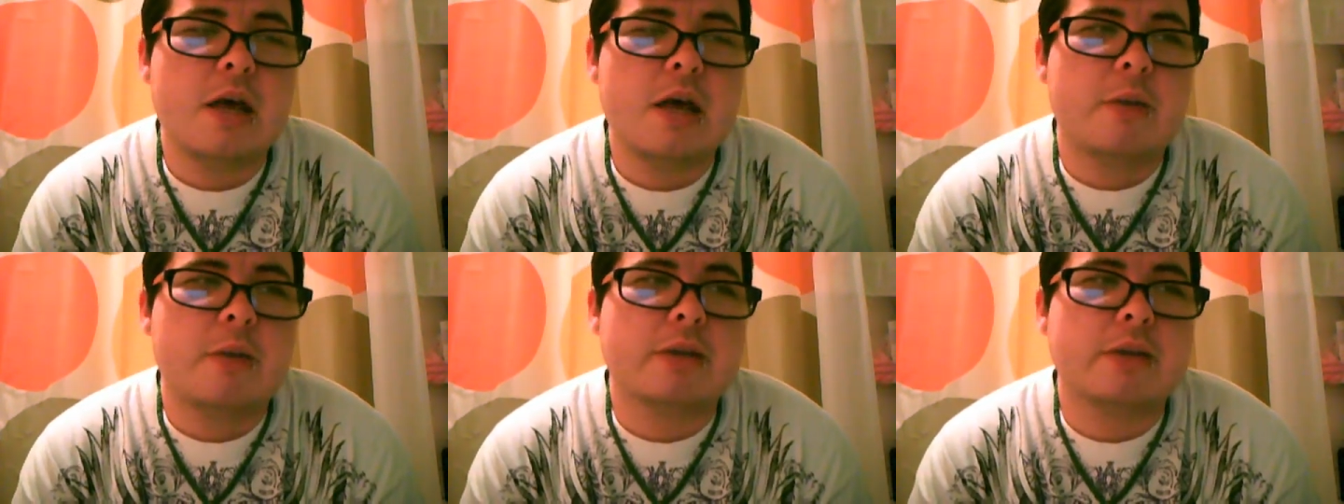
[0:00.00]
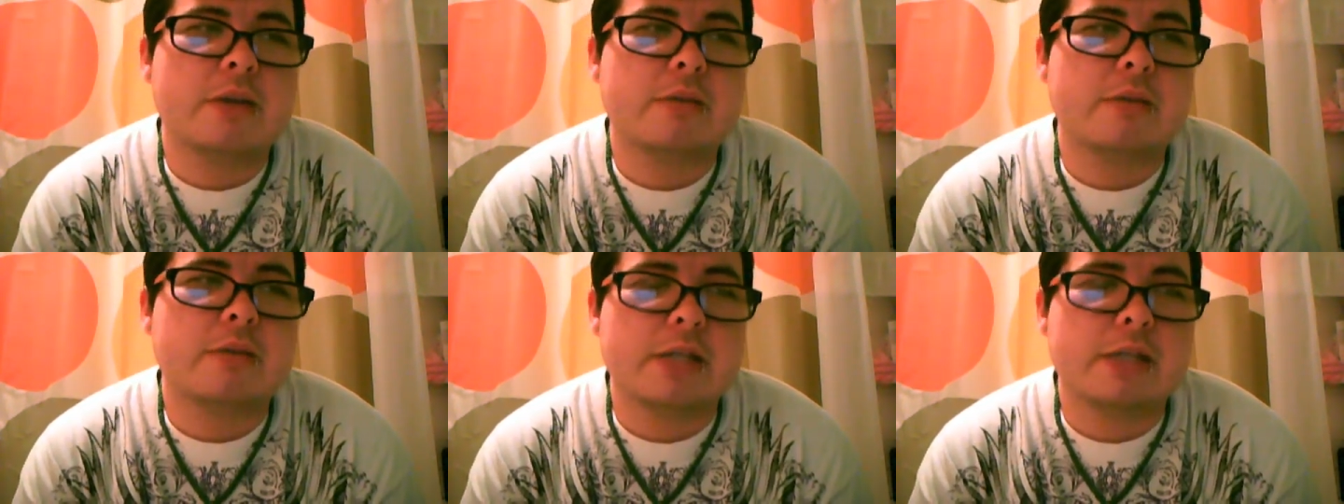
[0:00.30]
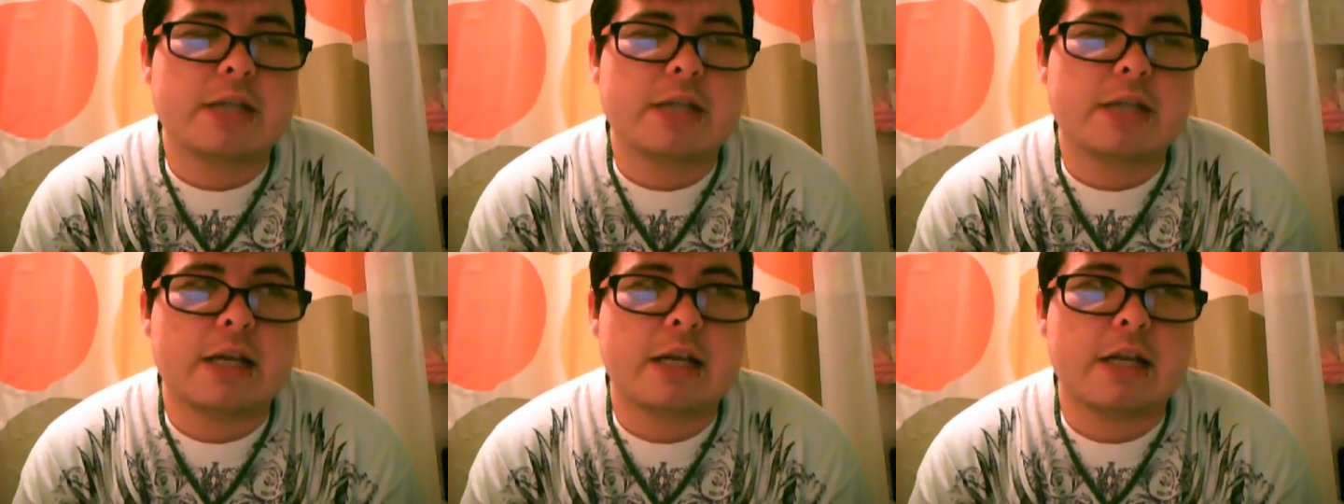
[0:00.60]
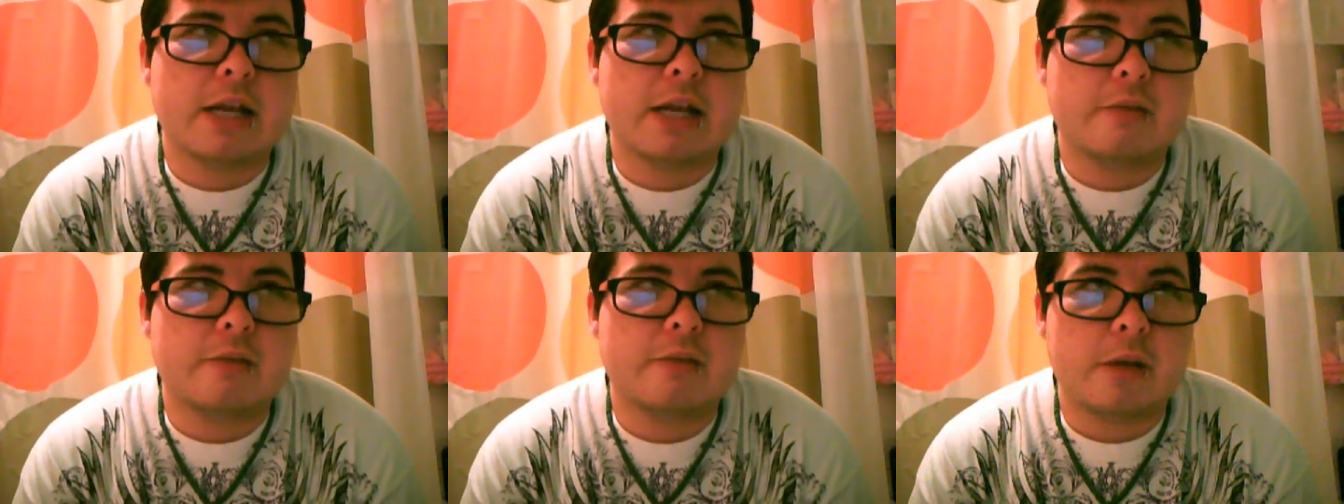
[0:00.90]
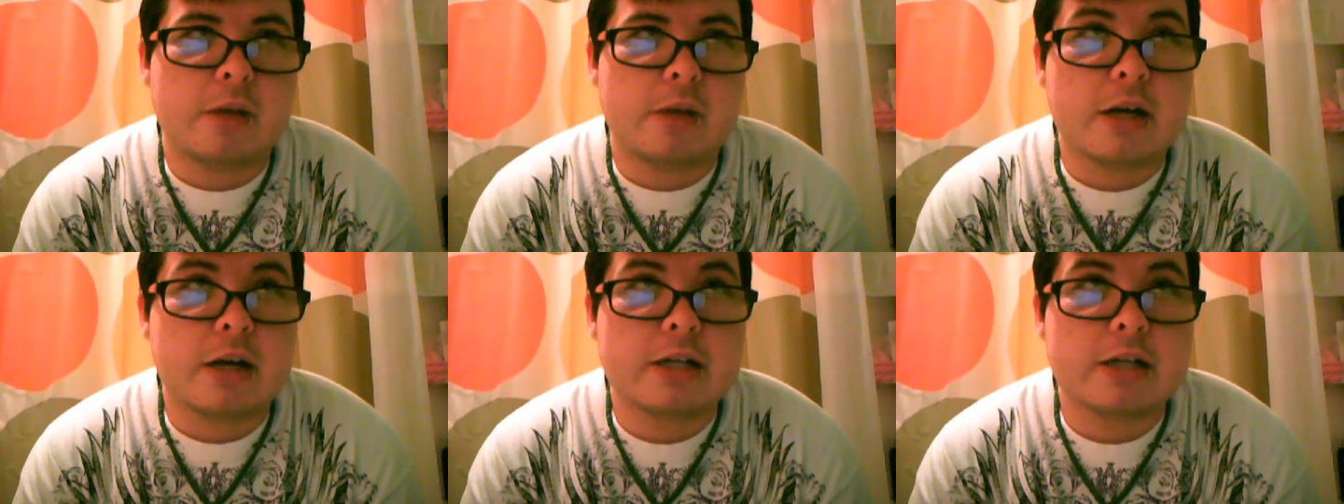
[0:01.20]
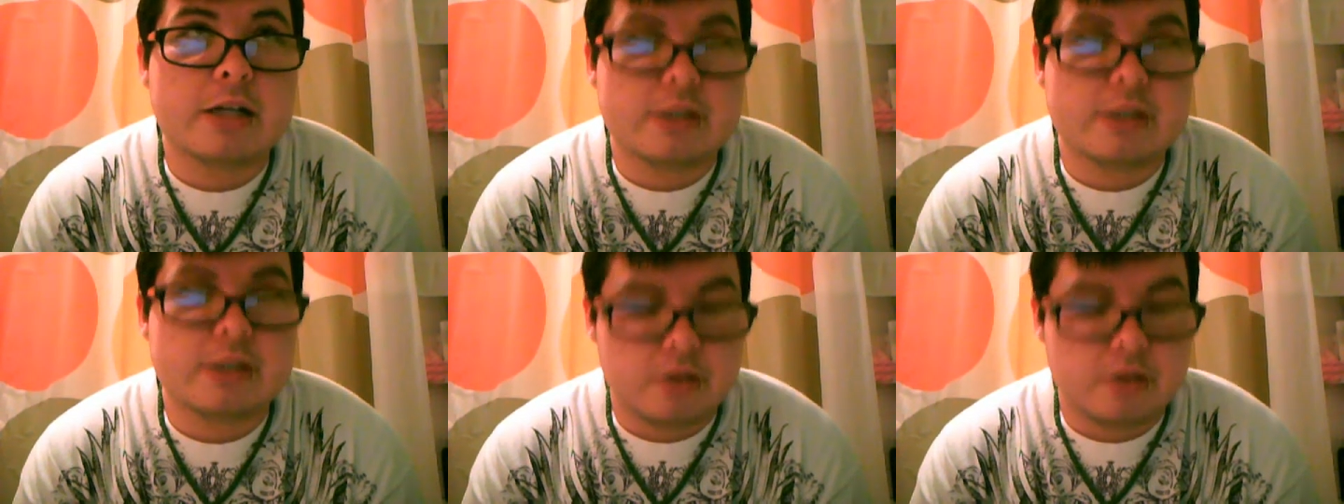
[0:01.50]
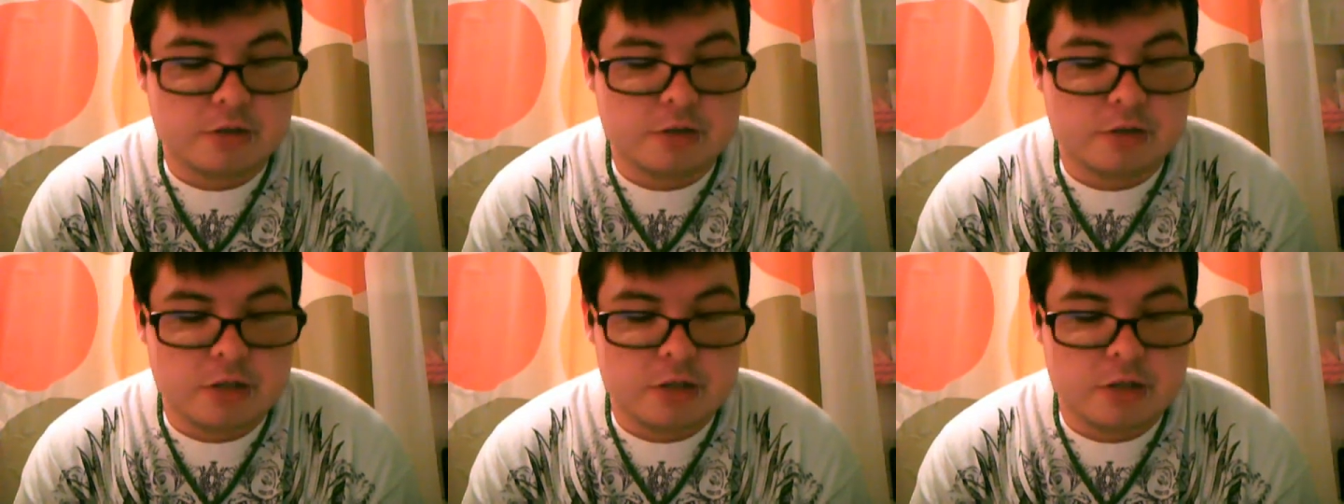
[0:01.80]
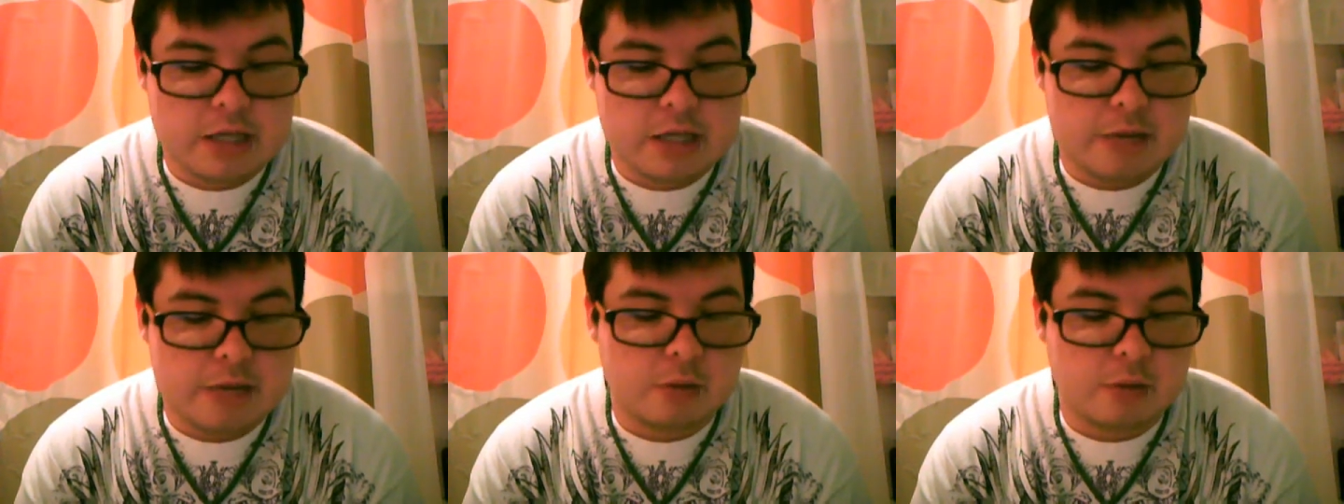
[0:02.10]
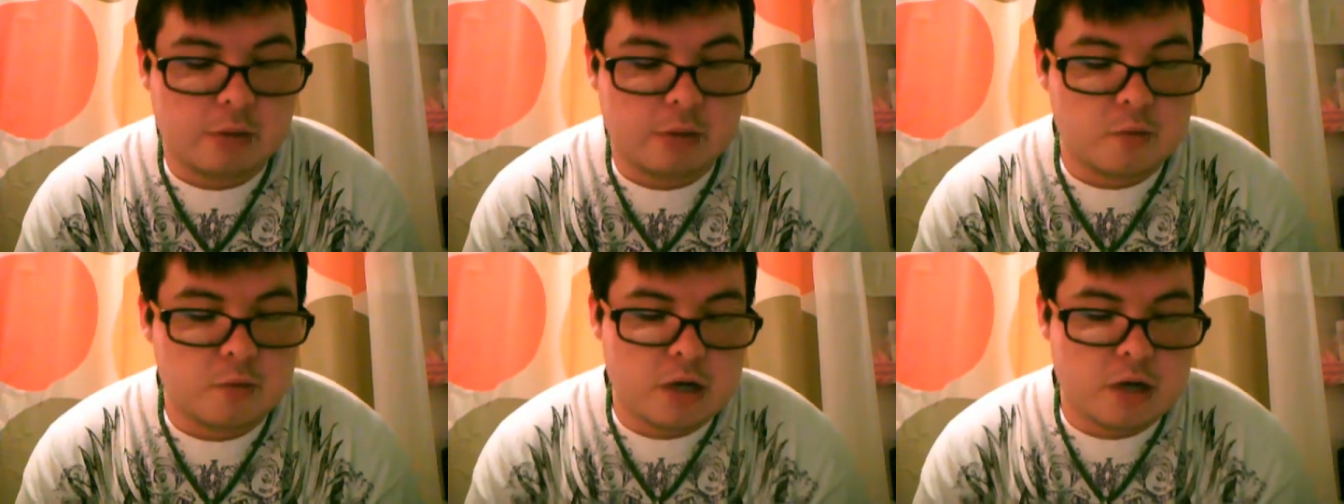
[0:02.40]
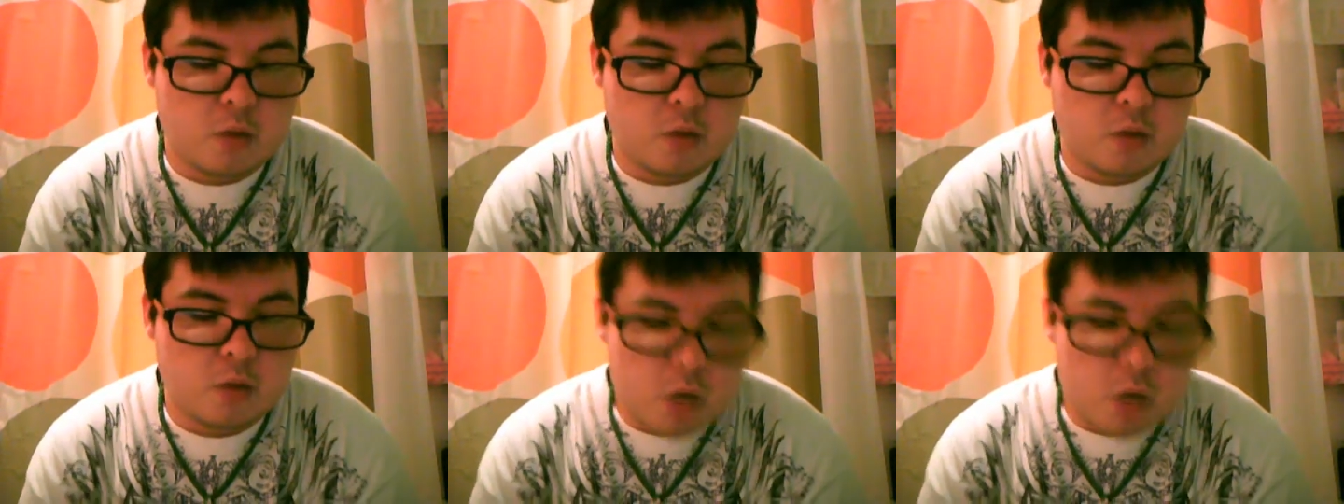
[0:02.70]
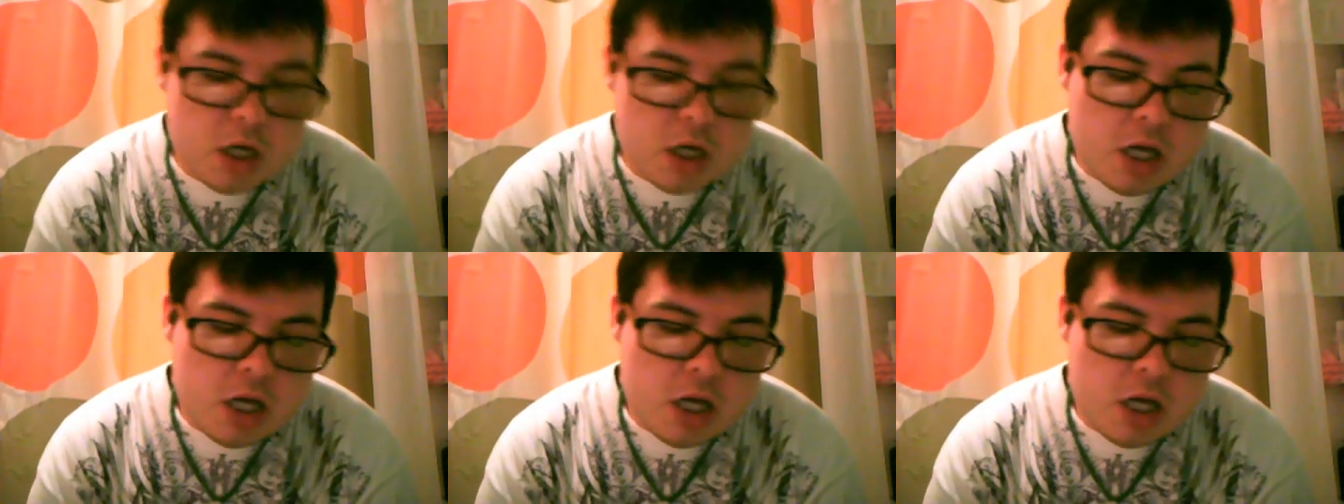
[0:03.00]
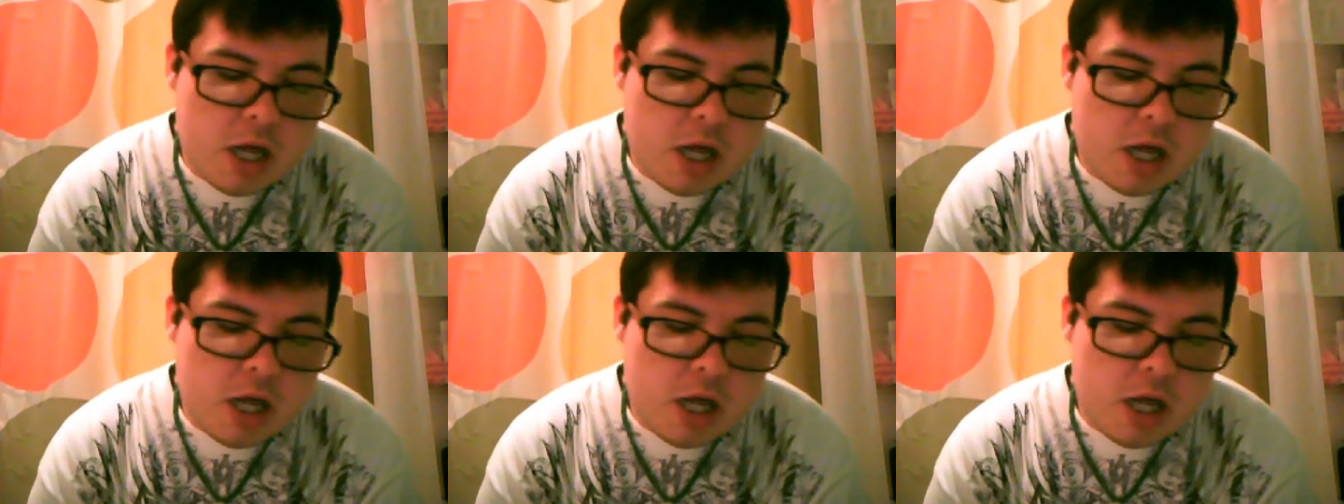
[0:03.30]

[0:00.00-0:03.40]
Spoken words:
by someone that's not Native American, is a culturally appropriated word,